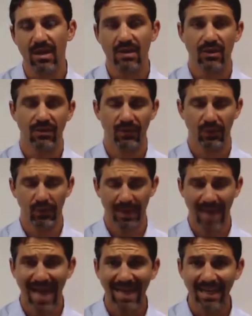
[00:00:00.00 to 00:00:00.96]
So if we're doing
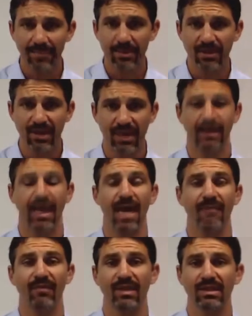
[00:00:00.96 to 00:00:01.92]
90%
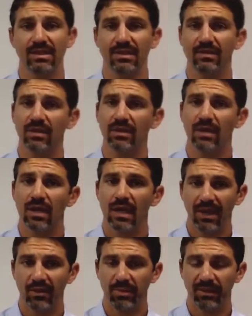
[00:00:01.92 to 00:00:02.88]
confidence interval,
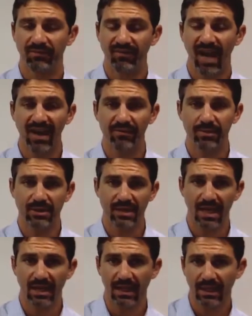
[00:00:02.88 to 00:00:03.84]
it would be
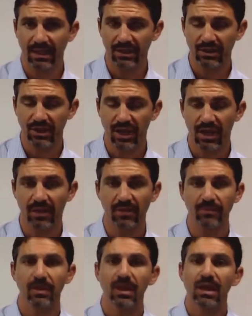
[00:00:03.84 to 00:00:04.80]
5% in each tail.